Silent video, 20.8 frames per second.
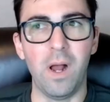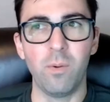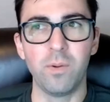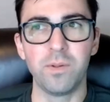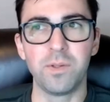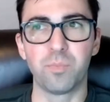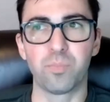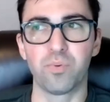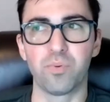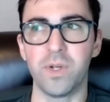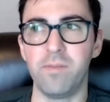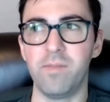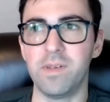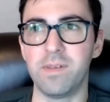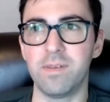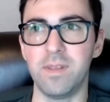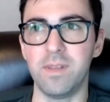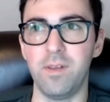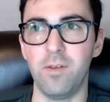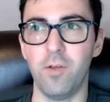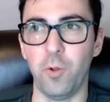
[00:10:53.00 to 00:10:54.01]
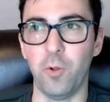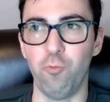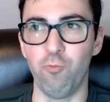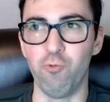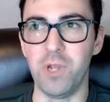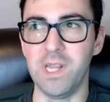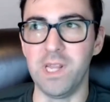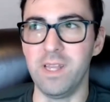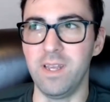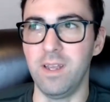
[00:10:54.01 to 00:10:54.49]
was previously like
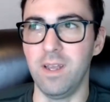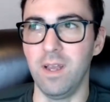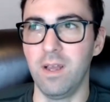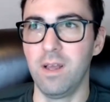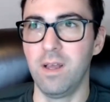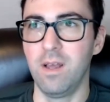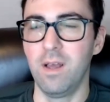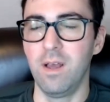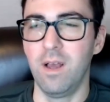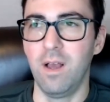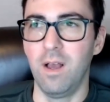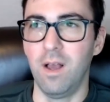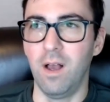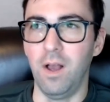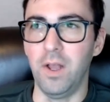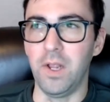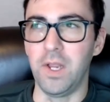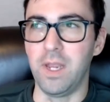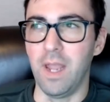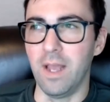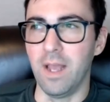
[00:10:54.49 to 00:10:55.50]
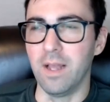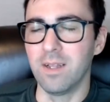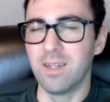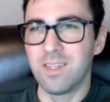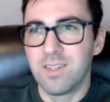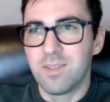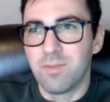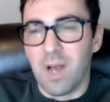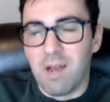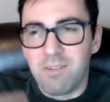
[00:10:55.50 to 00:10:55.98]
really
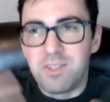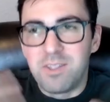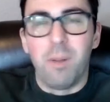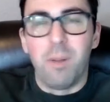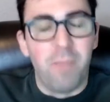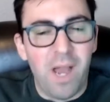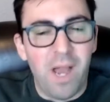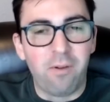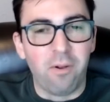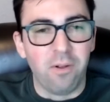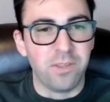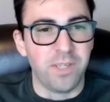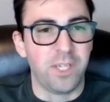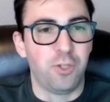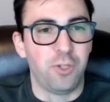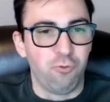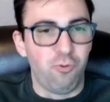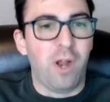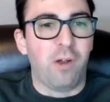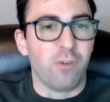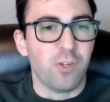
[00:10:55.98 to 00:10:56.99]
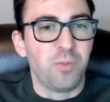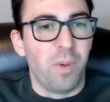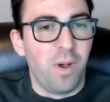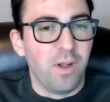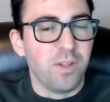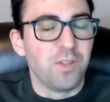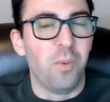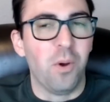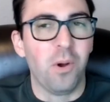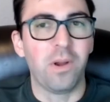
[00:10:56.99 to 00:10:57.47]
because obviously my background's like direct
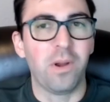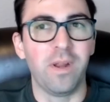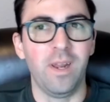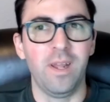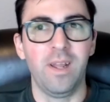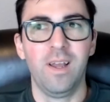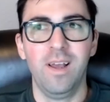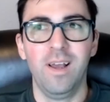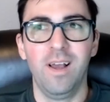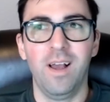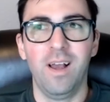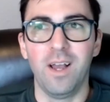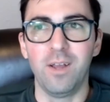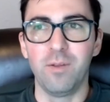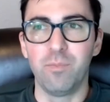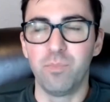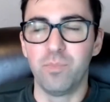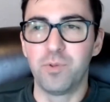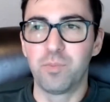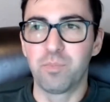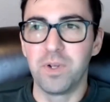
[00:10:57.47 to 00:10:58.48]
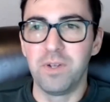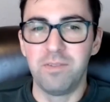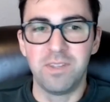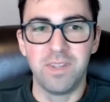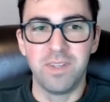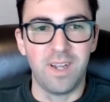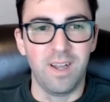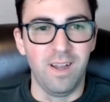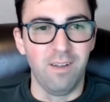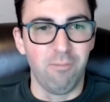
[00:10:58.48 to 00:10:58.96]
response marketing. I was
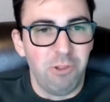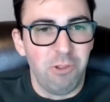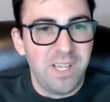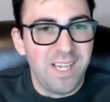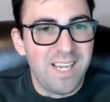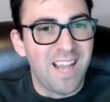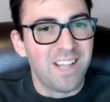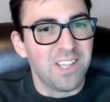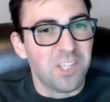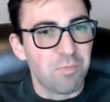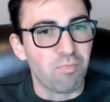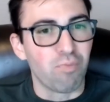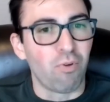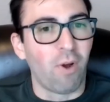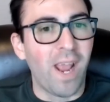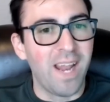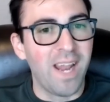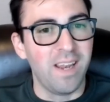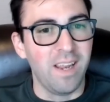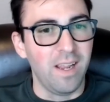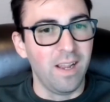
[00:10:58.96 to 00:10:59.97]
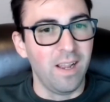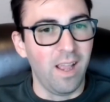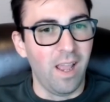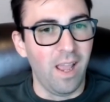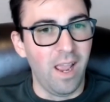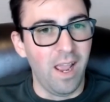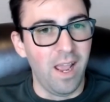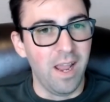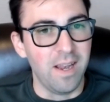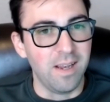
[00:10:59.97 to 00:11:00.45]
previously like really against branding,
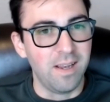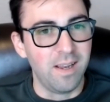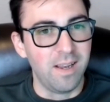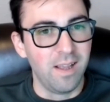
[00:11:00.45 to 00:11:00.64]
and